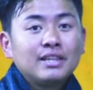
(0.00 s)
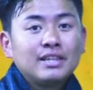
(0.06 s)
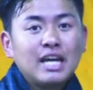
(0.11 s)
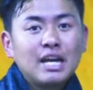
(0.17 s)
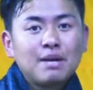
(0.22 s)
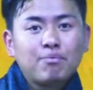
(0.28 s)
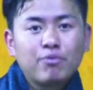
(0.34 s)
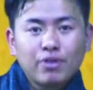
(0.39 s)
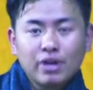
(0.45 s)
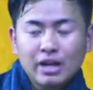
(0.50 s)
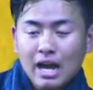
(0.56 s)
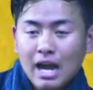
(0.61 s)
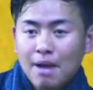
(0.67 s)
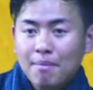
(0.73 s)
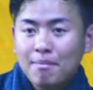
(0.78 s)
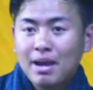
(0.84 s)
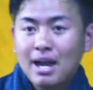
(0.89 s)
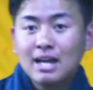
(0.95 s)
That
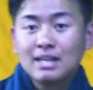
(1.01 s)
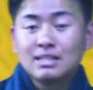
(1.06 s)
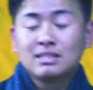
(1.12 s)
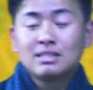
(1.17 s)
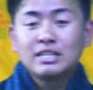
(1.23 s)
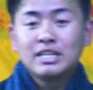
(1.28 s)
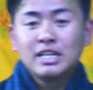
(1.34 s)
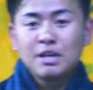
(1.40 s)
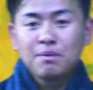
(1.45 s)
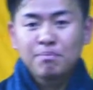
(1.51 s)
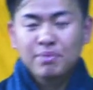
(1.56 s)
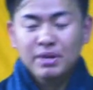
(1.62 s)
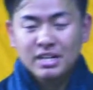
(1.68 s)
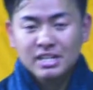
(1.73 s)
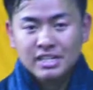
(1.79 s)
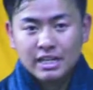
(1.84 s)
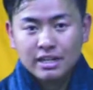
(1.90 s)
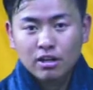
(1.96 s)
program has
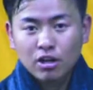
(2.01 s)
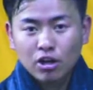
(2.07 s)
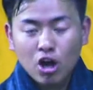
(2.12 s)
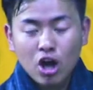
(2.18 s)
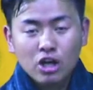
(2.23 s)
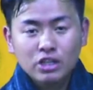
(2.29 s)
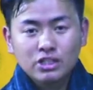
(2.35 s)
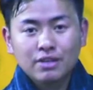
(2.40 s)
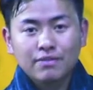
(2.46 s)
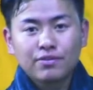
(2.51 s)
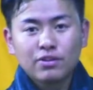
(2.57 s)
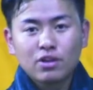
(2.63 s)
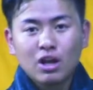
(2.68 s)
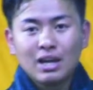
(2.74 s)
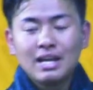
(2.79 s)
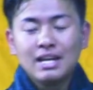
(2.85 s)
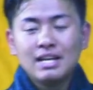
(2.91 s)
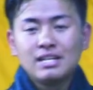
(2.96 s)
imprinted lots of
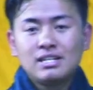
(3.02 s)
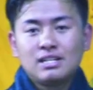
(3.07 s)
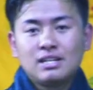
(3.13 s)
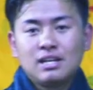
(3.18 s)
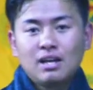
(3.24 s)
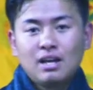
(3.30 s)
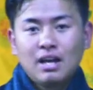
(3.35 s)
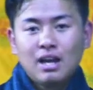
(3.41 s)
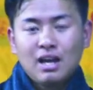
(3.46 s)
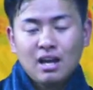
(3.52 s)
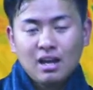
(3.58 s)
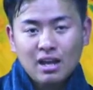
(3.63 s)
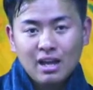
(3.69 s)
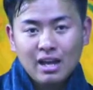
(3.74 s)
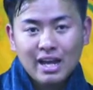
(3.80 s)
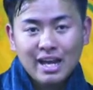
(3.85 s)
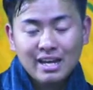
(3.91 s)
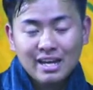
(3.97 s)
knowledge
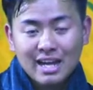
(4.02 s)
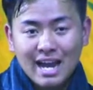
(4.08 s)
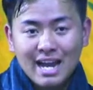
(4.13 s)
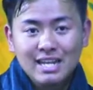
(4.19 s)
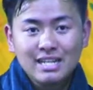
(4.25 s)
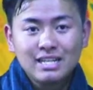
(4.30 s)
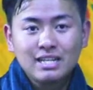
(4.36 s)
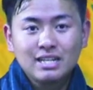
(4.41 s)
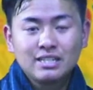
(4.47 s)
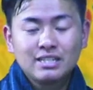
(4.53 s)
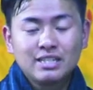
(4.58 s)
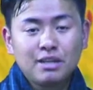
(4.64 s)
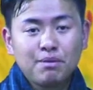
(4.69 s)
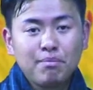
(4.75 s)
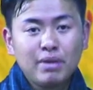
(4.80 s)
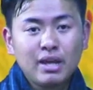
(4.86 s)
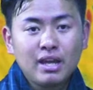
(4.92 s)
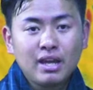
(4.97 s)
and ideas
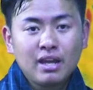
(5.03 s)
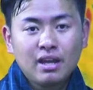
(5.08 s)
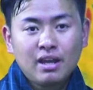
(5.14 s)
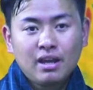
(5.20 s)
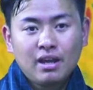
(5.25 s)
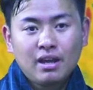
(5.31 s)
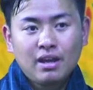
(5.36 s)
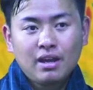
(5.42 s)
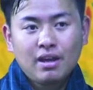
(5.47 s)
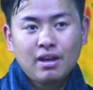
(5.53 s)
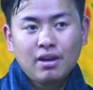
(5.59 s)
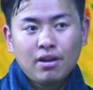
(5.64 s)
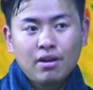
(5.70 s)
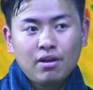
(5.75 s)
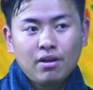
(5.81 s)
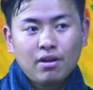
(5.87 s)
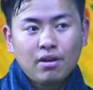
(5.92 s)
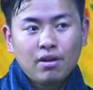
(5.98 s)
in me,
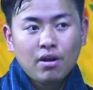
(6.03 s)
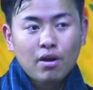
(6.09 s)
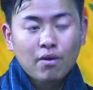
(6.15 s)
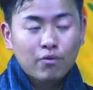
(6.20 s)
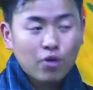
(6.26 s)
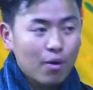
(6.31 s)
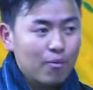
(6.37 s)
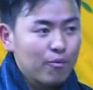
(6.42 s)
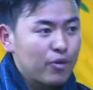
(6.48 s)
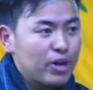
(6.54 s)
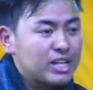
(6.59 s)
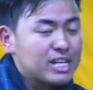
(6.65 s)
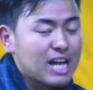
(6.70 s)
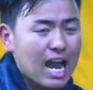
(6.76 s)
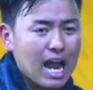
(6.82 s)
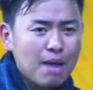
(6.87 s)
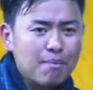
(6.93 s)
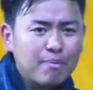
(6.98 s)
from which
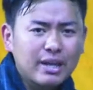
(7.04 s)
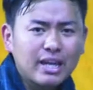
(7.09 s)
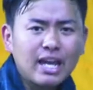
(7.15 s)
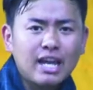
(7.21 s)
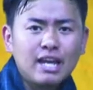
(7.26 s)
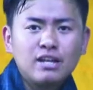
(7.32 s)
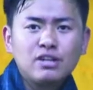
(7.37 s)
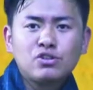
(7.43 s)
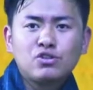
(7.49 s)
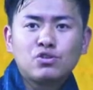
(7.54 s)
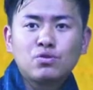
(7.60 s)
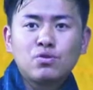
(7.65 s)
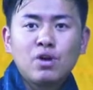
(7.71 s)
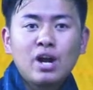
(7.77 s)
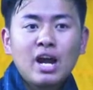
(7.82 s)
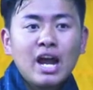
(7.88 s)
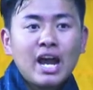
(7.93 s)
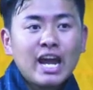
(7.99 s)
I began
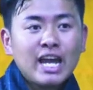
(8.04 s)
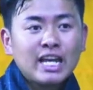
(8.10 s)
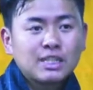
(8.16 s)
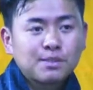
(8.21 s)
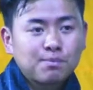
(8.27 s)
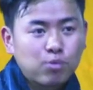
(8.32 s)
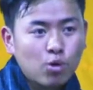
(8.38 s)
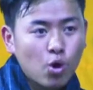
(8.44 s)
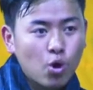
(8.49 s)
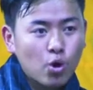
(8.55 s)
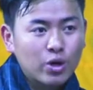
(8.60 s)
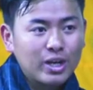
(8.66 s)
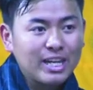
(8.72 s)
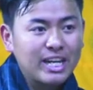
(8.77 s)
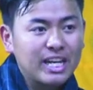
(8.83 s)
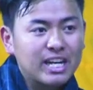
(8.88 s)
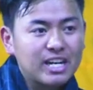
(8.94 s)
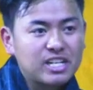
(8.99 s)
to explore
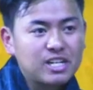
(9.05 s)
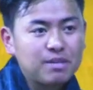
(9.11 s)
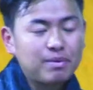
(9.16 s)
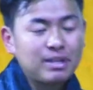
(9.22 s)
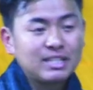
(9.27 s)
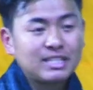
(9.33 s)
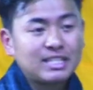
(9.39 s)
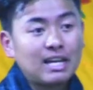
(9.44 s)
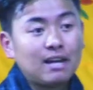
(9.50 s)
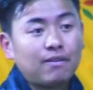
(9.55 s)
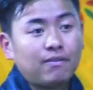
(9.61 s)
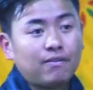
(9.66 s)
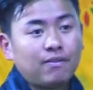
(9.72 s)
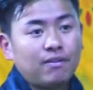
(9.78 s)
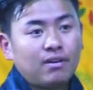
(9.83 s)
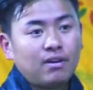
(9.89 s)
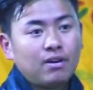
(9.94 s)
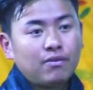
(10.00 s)
leadership
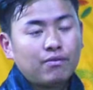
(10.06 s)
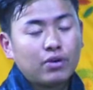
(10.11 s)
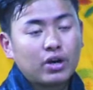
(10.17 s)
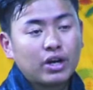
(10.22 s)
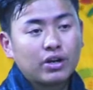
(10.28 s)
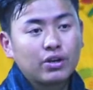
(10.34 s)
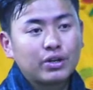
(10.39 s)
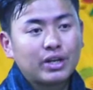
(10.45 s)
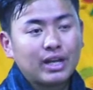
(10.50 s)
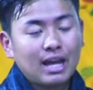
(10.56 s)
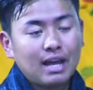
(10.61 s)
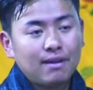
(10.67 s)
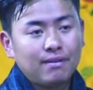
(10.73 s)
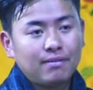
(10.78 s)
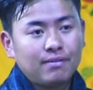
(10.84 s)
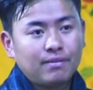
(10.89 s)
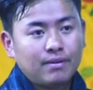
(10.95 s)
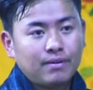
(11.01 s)
itself for a good
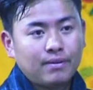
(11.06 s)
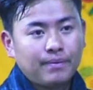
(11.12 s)
life.